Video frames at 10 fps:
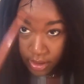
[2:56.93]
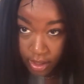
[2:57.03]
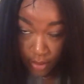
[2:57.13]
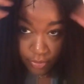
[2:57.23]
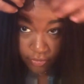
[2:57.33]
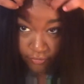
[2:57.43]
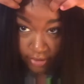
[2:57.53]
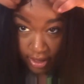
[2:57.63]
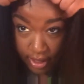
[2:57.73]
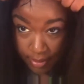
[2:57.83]
and I move
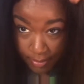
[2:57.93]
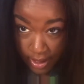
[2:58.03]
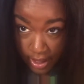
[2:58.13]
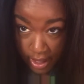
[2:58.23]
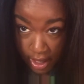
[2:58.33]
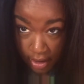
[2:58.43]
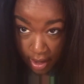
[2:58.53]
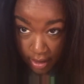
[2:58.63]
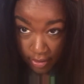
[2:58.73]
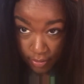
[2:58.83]
my hair
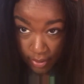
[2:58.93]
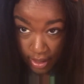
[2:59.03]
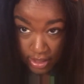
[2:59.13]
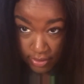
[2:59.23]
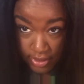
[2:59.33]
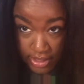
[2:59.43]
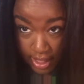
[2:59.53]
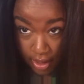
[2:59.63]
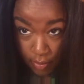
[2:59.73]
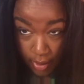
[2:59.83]
out of the way. So it's
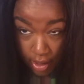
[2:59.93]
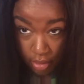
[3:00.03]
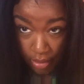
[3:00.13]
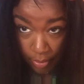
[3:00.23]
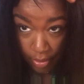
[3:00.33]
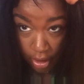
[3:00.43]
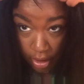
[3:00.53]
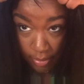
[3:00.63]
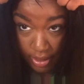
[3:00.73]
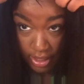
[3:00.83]
not quite on my part, but